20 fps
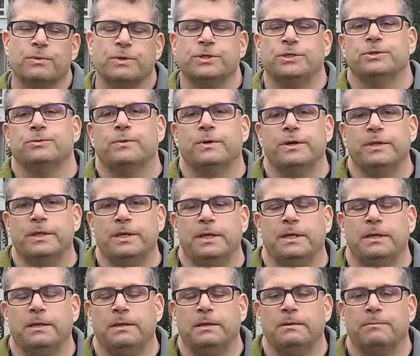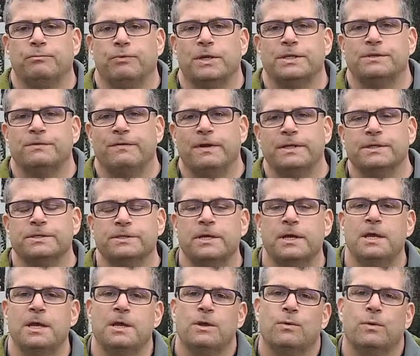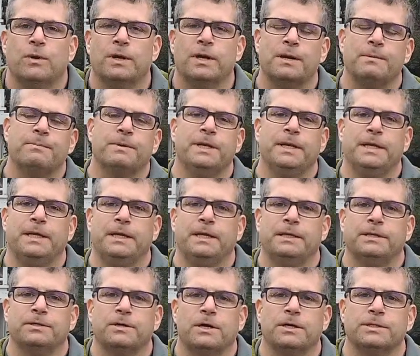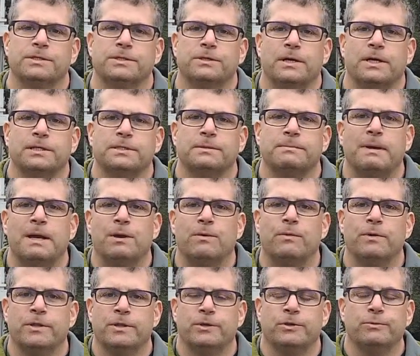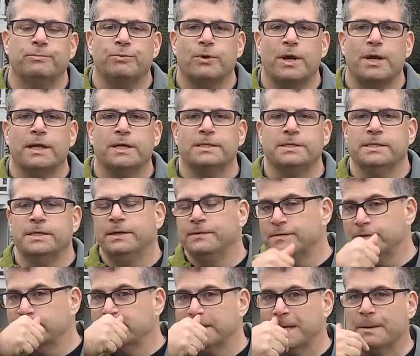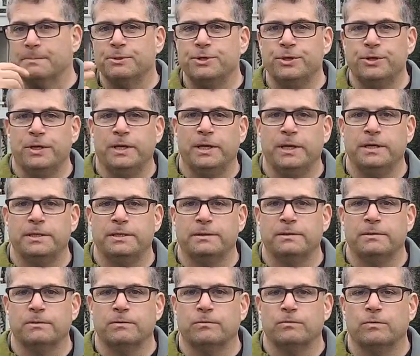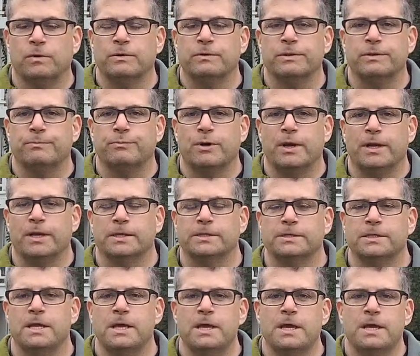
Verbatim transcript: which is one of the press events where a company talks to us about one of their new products and gives us an opportunity to work with the products.